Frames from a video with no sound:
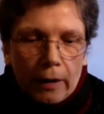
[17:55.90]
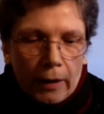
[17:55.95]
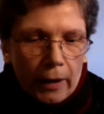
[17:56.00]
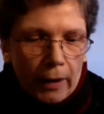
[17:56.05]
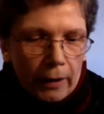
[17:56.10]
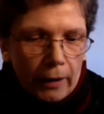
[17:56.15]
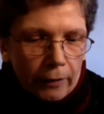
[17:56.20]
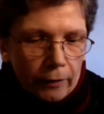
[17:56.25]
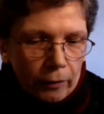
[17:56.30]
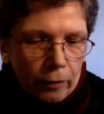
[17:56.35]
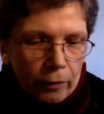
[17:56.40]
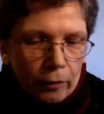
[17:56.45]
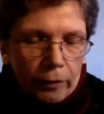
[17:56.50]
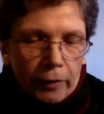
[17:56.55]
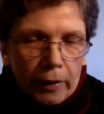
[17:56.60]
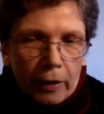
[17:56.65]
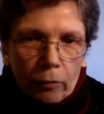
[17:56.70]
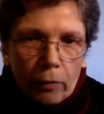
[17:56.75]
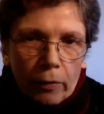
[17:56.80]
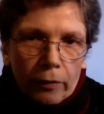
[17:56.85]
and so
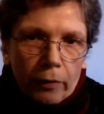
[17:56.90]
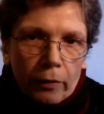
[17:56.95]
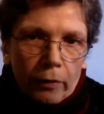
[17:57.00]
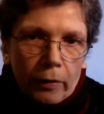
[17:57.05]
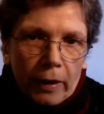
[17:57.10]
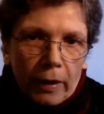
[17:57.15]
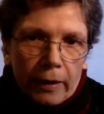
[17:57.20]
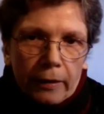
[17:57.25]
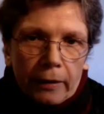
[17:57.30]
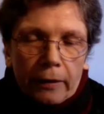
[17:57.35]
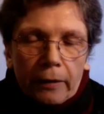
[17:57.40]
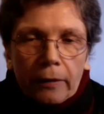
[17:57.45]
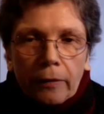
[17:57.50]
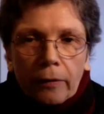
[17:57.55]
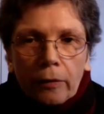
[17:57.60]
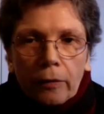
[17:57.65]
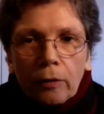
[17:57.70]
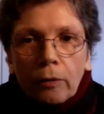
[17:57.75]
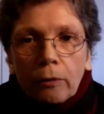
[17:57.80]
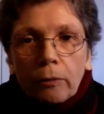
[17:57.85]
there was a red. And
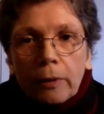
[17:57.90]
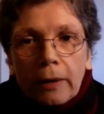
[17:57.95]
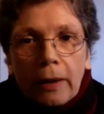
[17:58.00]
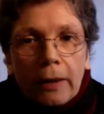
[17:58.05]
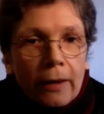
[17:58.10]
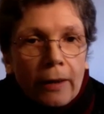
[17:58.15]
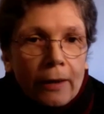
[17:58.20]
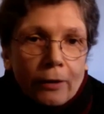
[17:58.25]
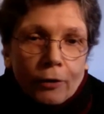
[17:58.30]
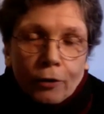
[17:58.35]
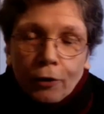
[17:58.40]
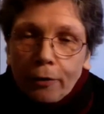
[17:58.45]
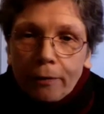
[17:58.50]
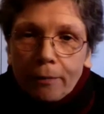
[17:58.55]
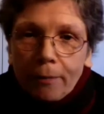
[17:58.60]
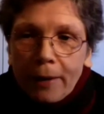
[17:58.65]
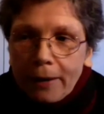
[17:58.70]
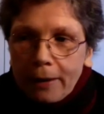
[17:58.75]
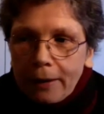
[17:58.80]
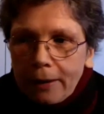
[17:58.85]
so I just
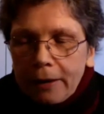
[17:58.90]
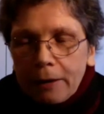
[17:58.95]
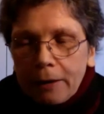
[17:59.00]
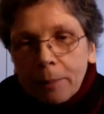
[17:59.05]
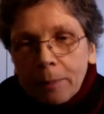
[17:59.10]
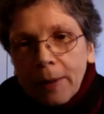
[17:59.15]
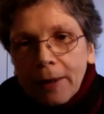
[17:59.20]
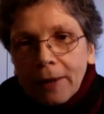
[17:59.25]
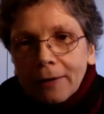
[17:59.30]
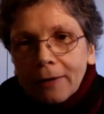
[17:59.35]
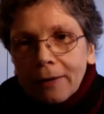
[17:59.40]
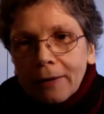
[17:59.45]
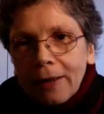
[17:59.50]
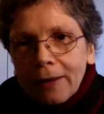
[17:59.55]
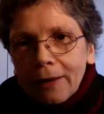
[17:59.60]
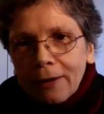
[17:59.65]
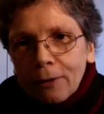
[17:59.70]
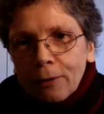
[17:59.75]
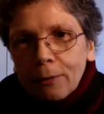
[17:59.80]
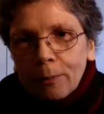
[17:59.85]
make like paint,
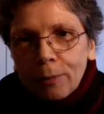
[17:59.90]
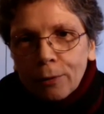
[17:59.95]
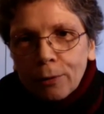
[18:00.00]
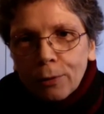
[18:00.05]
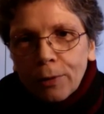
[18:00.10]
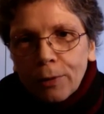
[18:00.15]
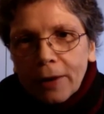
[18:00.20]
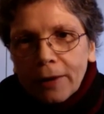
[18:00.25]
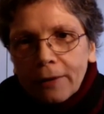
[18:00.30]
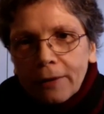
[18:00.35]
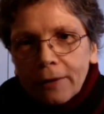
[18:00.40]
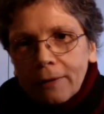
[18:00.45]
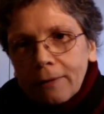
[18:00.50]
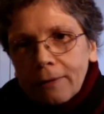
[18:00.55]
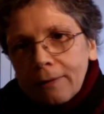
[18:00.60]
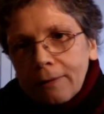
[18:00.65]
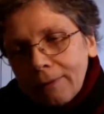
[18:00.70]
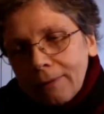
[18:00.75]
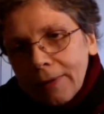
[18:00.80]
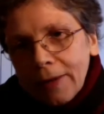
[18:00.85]
like blue
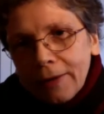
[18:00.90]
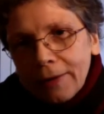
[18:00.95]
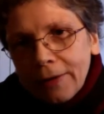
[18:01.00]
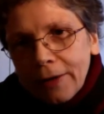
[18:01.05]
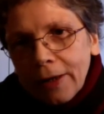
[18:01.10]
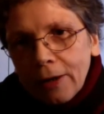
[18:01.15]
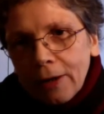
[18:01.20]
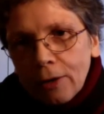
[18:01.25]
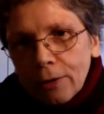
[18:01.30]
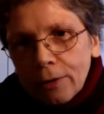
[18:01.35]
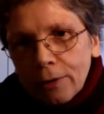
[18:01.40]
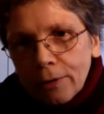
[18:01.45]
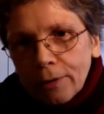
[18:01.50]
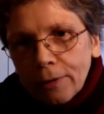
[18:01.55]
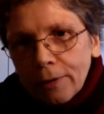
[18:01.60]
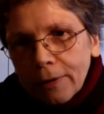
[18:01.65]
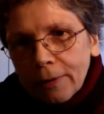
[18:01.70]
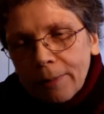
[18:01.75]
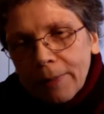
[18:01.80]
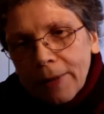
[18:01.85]
and yellow,
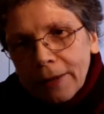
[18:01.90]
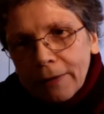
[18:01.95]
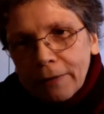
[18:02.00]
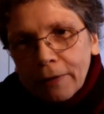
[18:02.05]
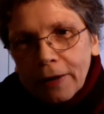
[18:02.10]
like